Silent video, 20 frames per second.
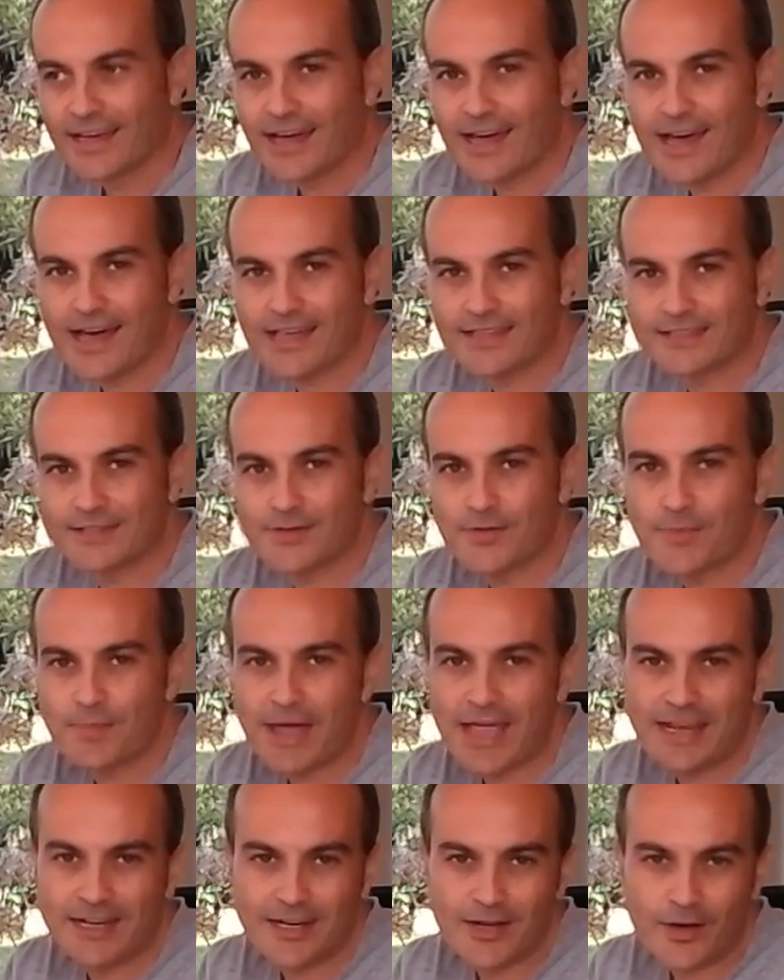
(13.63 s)
As you
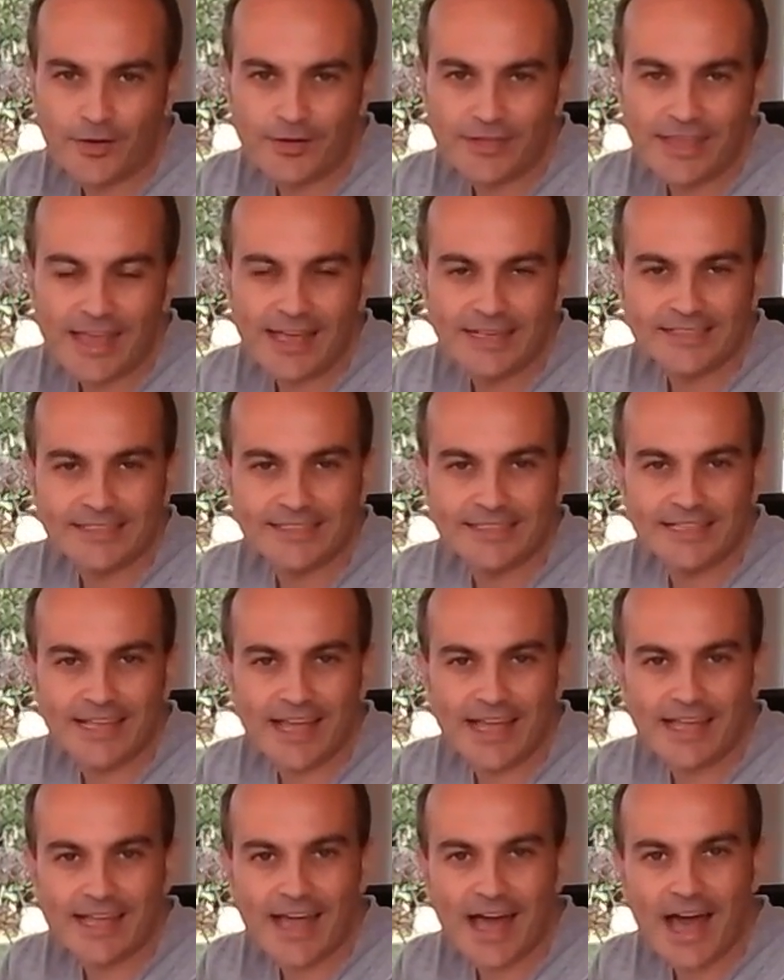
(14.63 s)
may know,
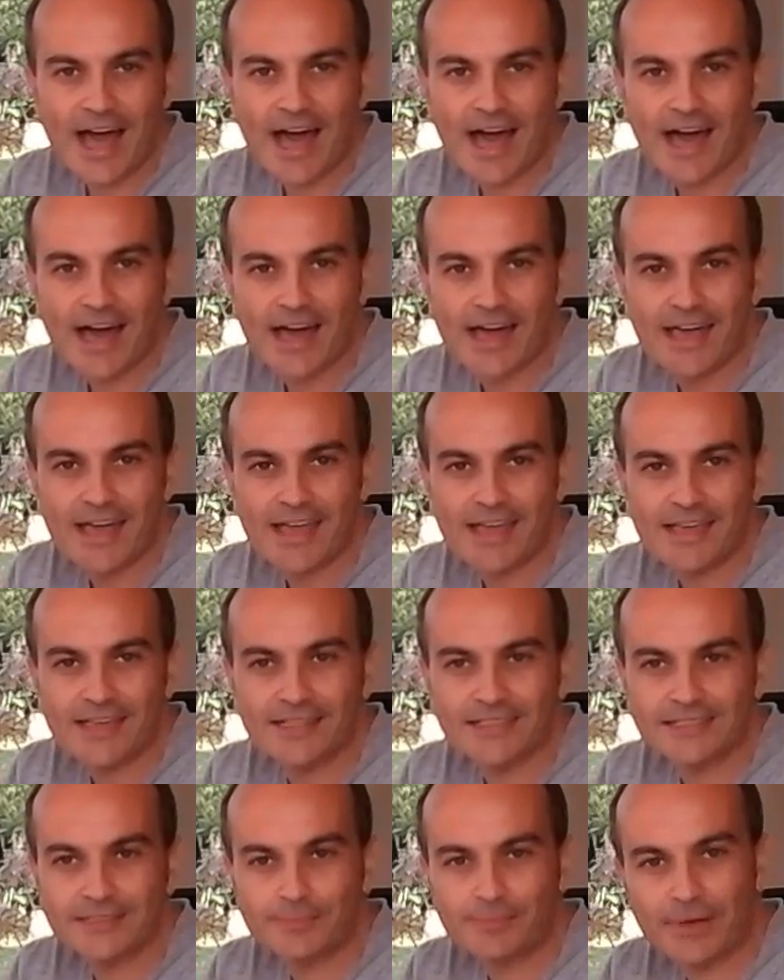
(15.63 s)
yesterday
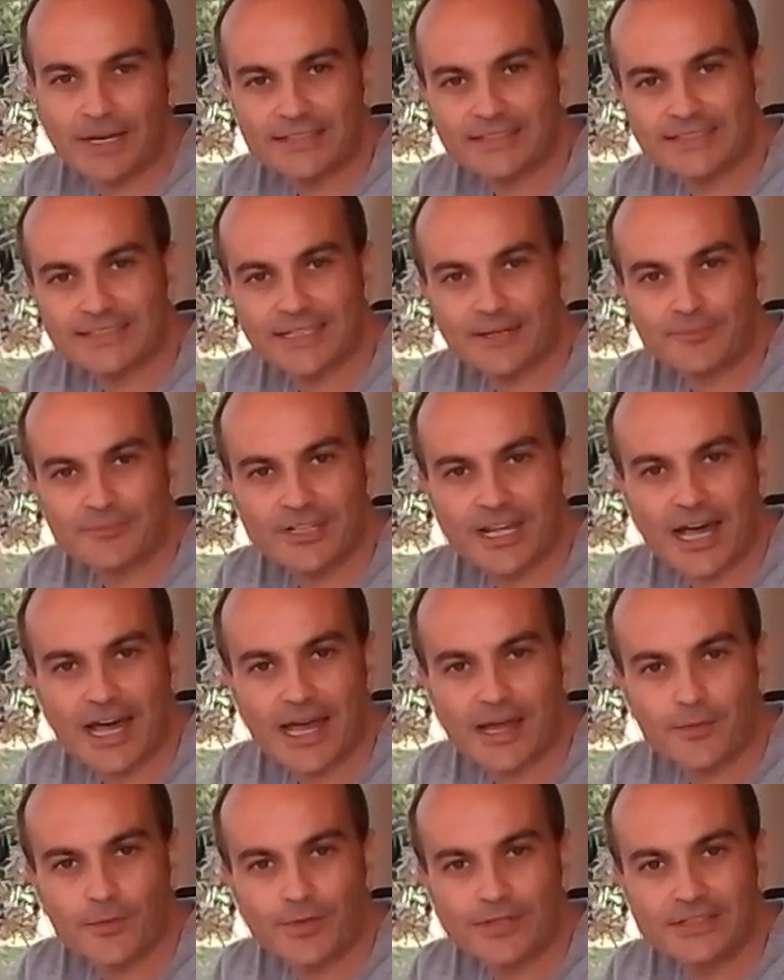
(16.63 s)
I spent some
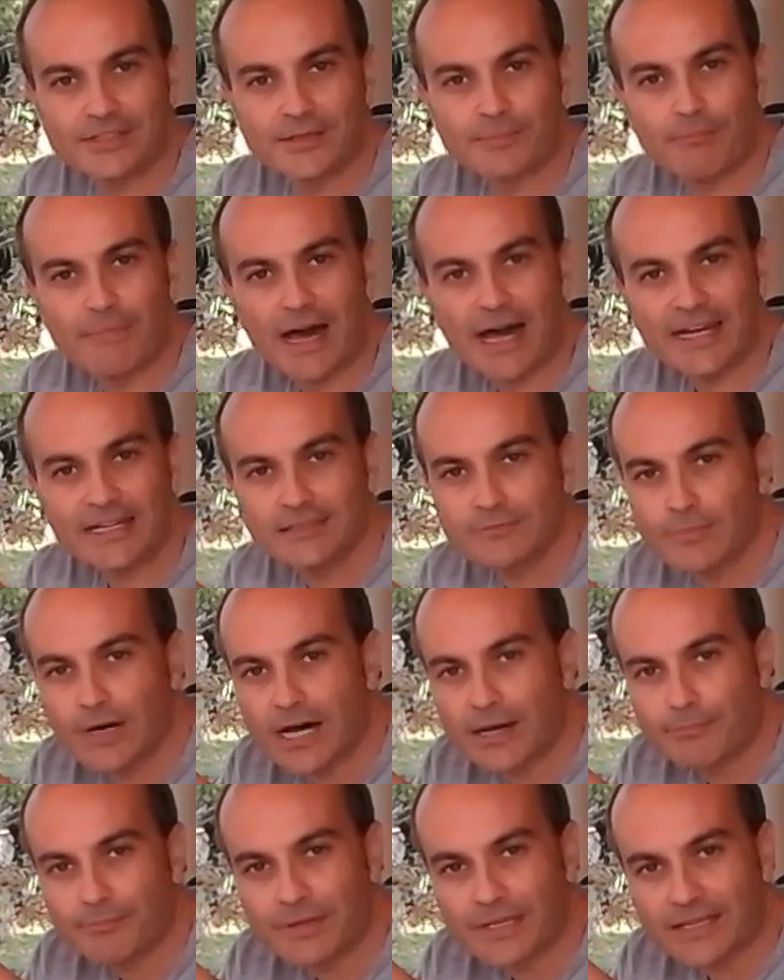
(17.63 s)
time with the mind
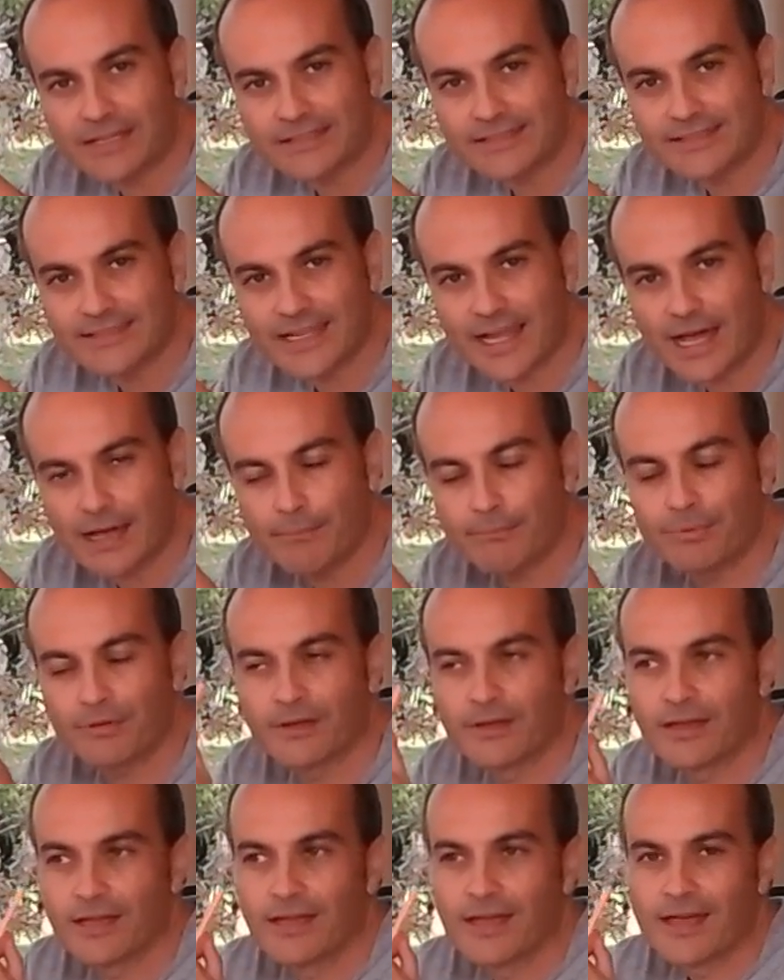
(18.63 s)
mapping step,
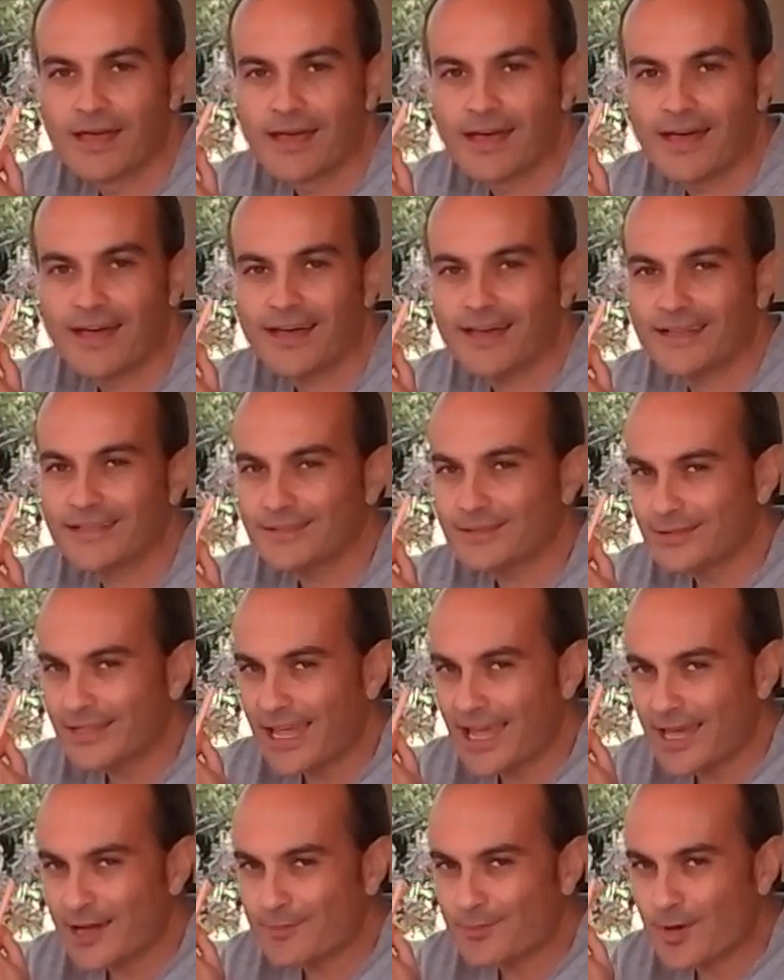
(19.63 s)
and
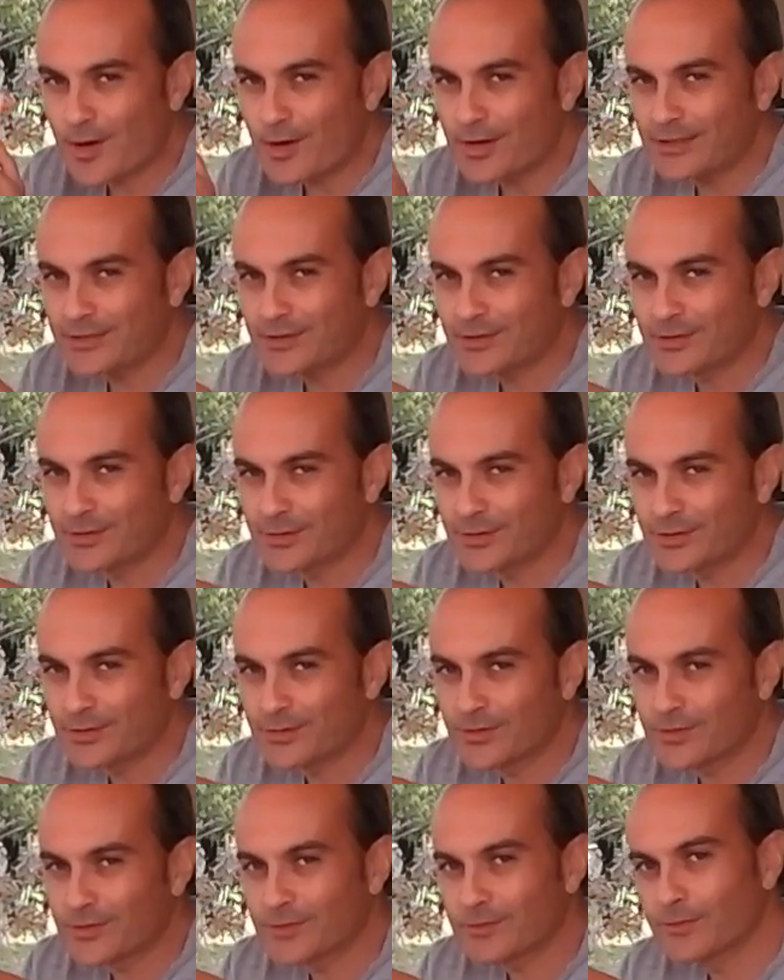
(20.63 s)
today I'm going
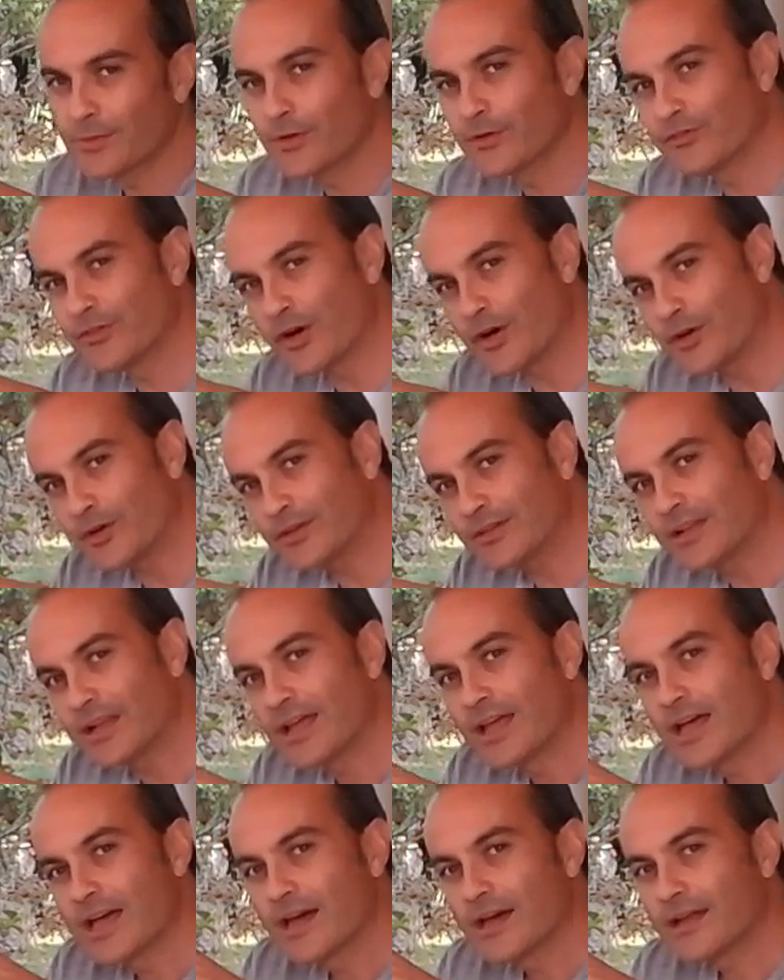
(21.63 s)
to move on,
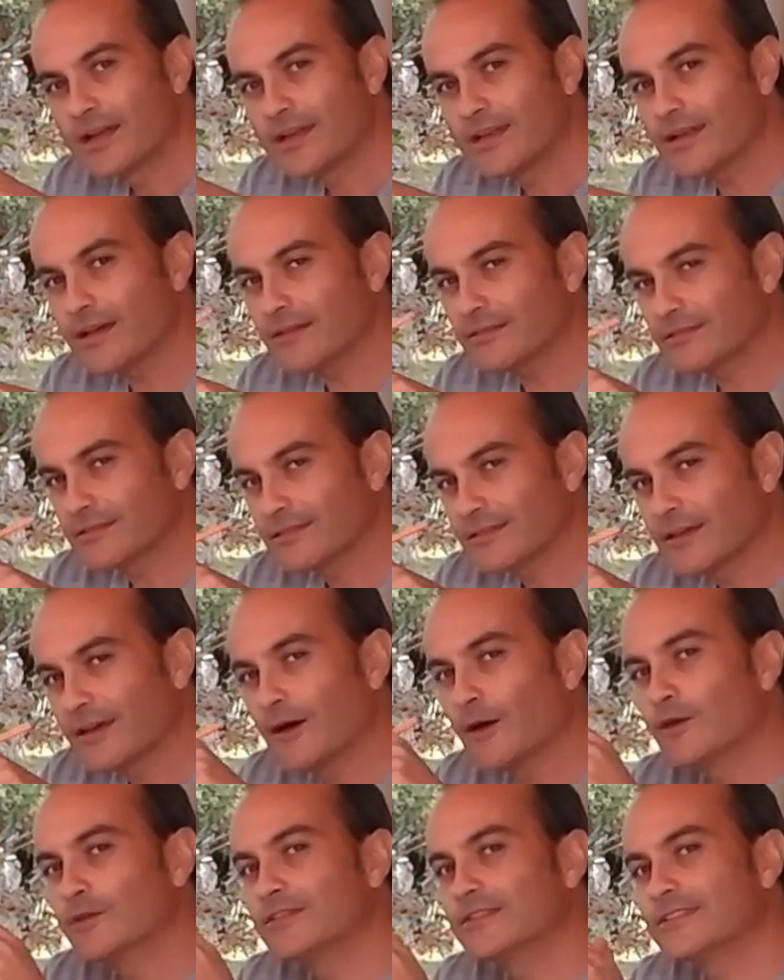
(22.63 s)
not
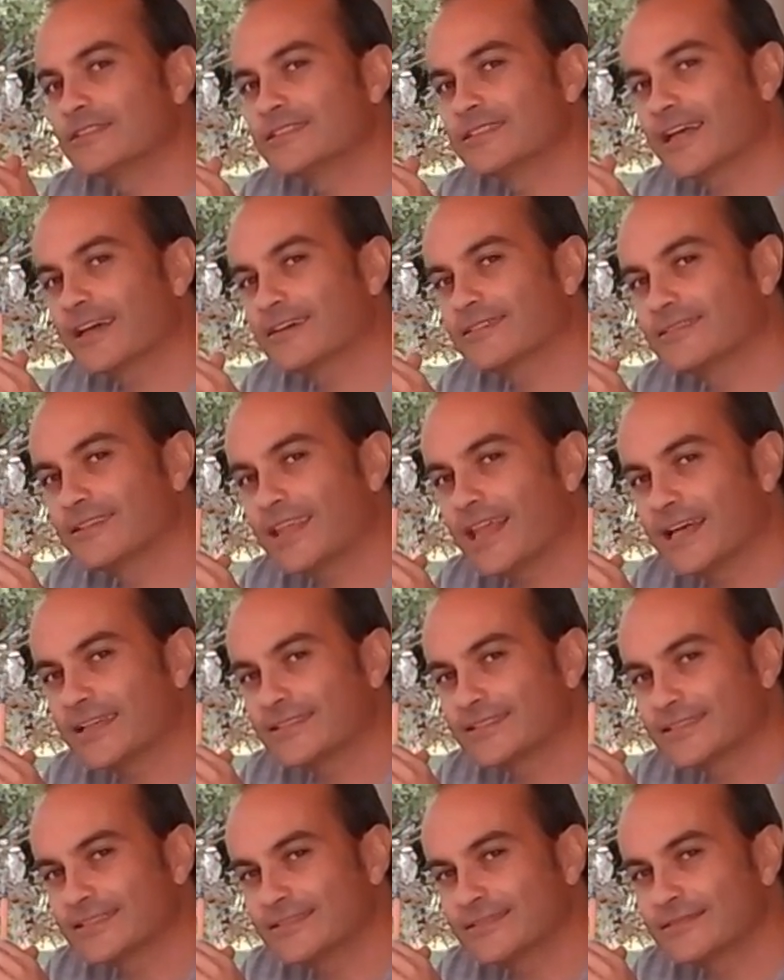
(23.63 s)
on the second
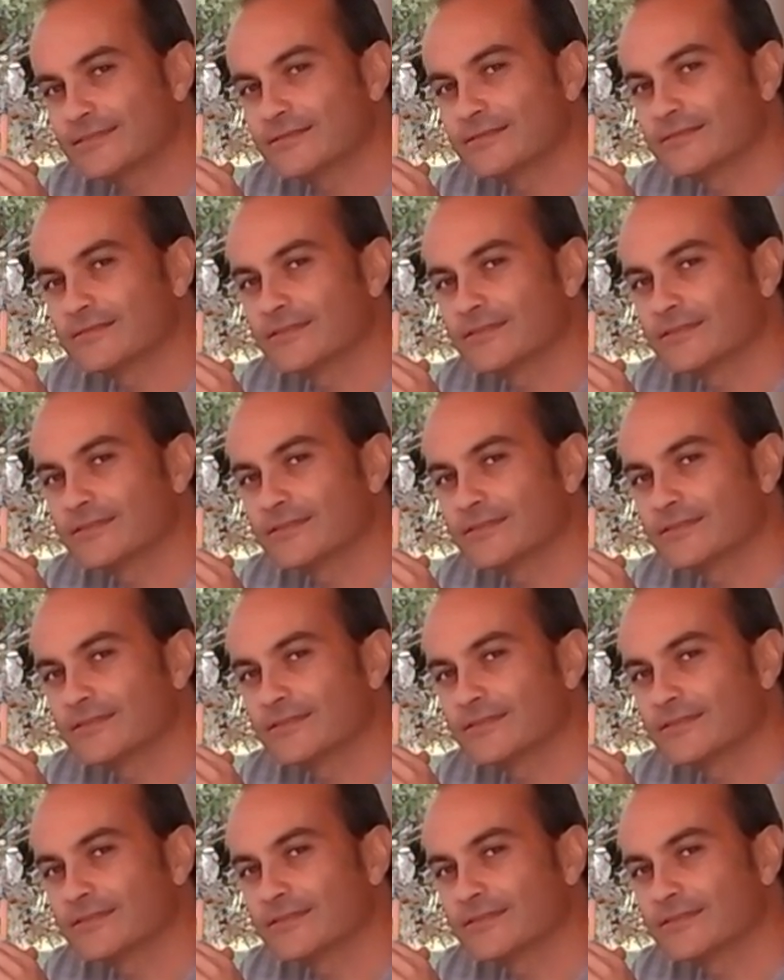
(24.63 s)
lesson,